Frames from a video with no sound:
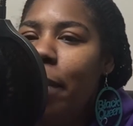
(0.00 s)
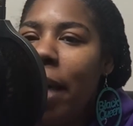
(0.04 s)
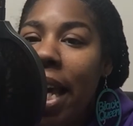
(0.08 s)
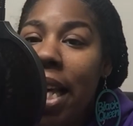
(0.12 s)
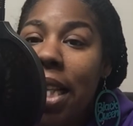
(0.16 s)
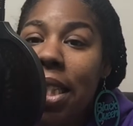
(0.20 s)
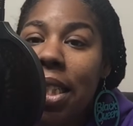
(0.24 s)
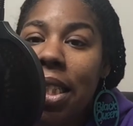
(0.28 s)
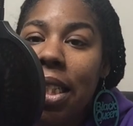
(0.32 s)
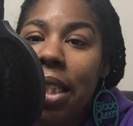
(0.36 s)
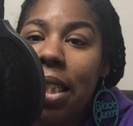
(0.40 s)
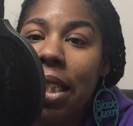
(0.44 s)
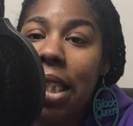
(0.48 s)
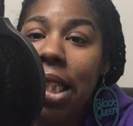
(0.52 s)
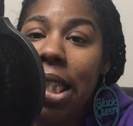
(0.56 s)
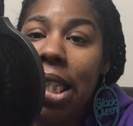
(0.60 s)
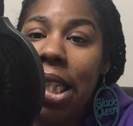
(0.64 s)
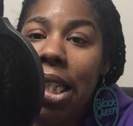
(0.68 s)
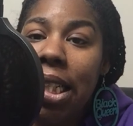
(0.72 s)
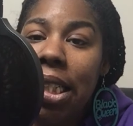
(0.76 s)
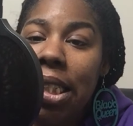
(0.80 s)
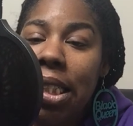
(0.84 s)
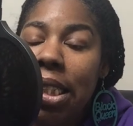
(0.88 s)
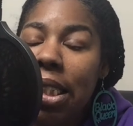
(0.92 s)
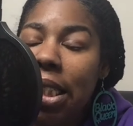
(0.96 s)

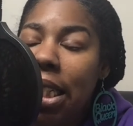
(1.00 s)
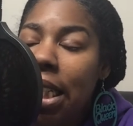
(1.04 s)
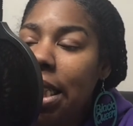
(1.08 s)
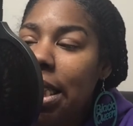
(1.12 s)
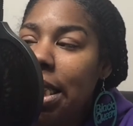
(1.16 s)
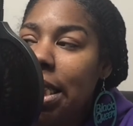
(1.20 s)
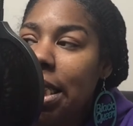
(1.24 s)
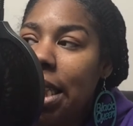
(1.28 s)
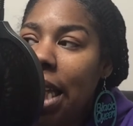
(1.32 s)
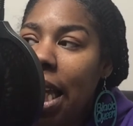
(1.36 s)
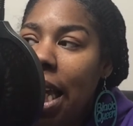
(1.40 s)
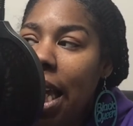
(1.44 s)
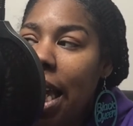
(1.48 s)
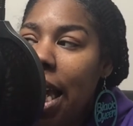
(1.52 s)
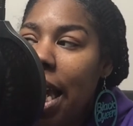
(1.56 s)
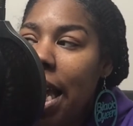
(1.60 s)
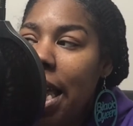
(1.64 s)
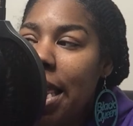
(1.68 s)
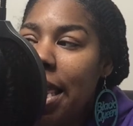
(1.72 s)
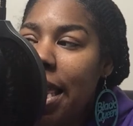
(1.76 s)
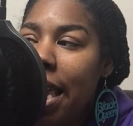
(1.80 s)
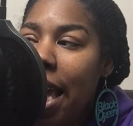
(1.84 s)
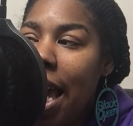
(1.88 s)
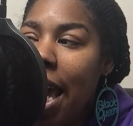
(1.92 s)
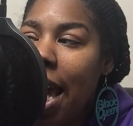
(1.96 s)
basically just
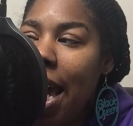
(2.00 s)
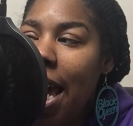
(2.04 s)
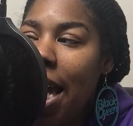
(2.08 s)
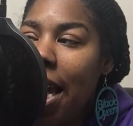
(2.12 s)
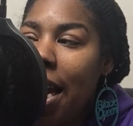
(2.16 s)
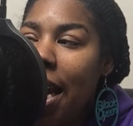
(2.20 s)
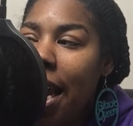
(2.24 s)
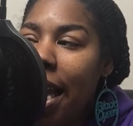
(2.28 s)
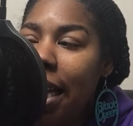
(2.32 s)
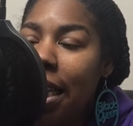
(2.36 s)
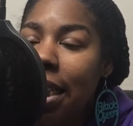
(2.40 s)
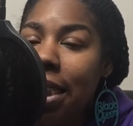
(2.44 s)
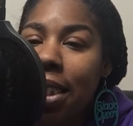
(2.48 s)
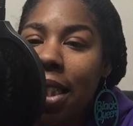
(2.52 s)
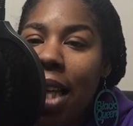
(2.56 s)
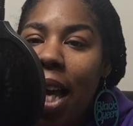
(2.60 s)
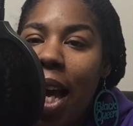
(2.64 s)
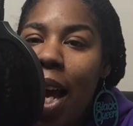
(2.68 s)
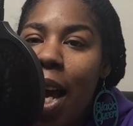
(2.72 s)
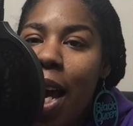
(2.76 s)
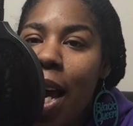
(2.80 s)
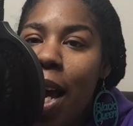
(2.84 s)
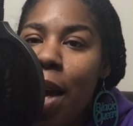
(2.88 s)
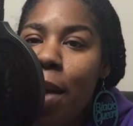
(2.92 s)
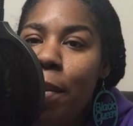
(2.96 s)
said that at the
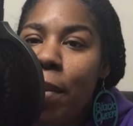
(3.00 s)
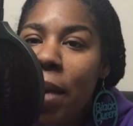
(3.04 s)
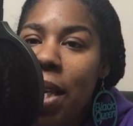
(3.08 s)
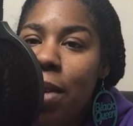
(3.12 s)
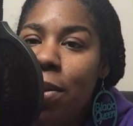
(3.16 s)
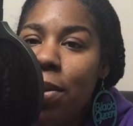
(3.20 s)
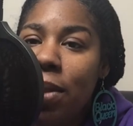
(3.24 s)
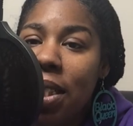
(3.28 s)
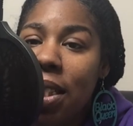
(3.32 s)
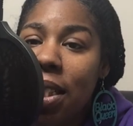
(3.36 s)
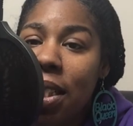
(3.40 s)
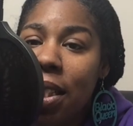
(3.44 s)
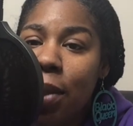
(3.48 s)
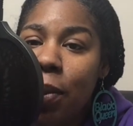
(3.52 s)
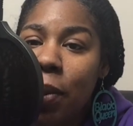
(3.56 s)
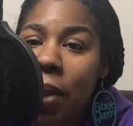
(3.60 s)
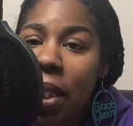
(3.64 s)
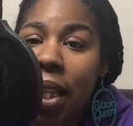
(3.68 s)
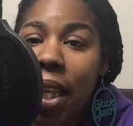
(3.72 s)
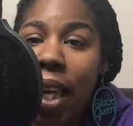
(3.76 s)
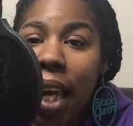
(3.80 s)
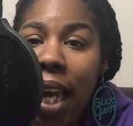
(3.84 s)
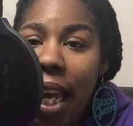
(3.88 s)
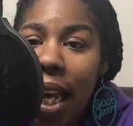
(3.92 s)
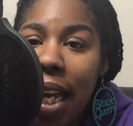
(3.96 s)
time he was dealing
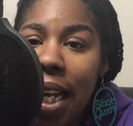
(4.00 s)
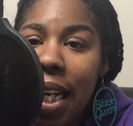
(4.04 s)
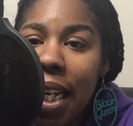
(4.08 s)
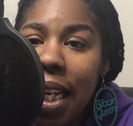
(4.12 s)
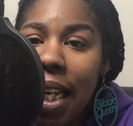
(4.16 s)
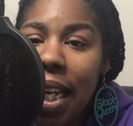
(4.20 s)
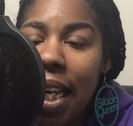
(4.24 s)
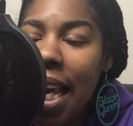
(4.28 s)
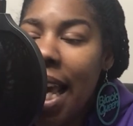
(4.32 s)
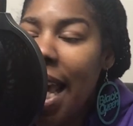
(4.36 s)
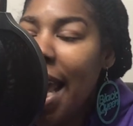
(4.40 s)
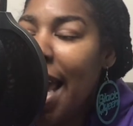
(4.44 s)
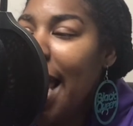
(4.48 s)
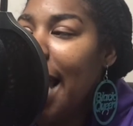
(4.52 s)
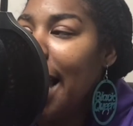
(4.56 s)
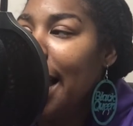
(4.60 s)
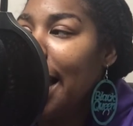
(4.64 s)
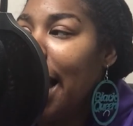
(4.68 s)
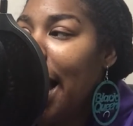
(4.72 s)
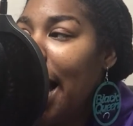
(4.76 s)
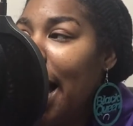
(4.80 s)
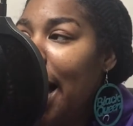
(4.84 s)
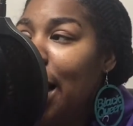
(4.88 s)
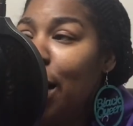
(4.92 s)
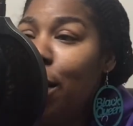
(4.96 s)
with Candy,
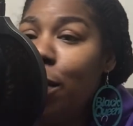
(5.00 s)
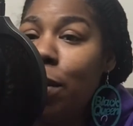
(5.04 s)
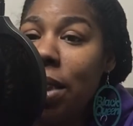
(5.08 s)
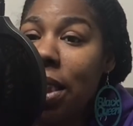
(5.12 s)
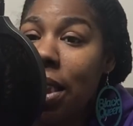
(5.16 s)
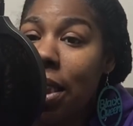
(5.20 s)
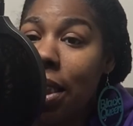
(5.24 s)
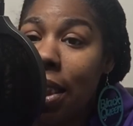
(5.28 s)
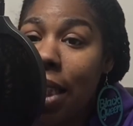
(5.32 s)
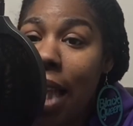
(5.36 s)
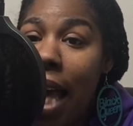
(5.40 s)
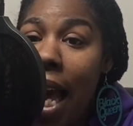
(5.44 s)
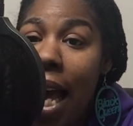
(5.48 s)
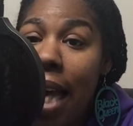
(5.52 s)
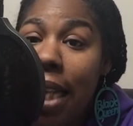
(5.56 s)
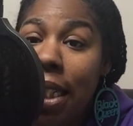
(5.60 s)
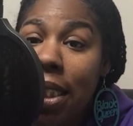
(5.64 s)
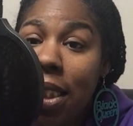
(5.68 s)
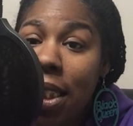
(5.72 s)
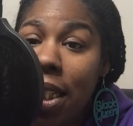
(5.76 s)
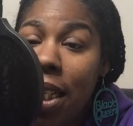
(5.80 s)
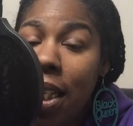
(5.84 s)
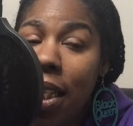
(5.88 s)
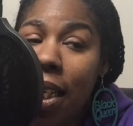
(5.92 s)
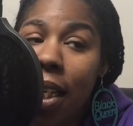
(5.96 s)
Candy was a side
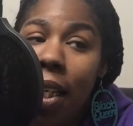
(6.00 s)
chick.